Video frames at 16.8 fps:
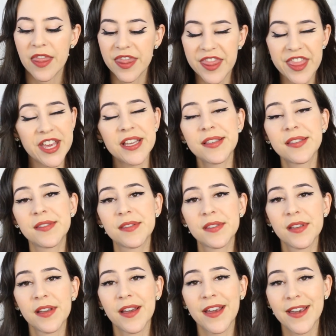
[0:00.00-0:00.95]

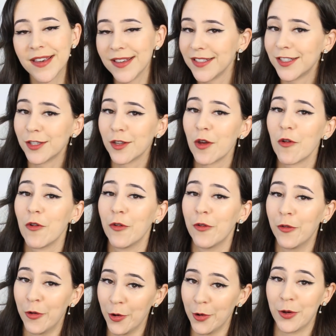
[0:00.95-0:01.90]
This is
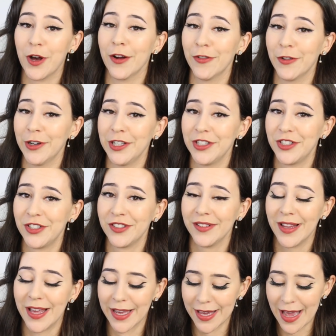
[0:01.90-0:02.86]
full coverage.
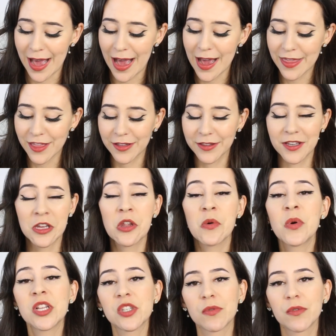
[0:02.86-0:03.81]
Like, I thought the other
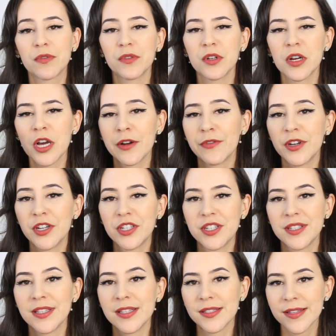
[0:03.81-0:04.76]
ones were full coverage.
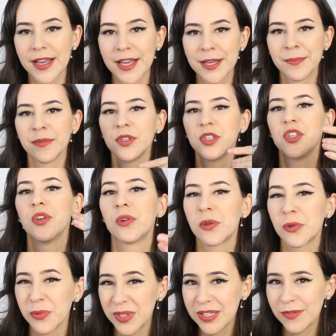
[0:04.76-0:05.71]
This is like, you
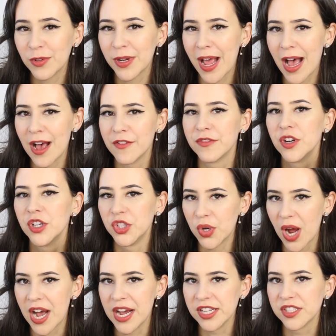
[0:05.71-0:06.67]
don't even have
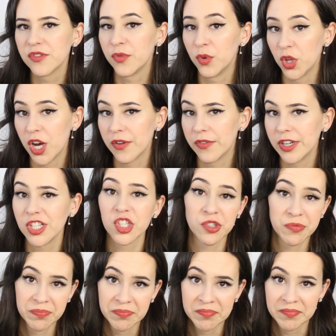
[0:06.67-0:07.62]
under eyes full
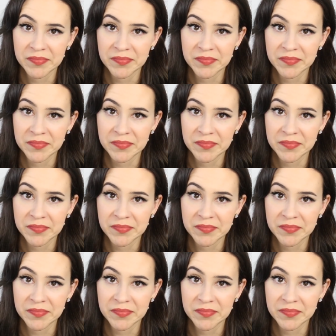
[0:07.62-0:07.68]
coverage.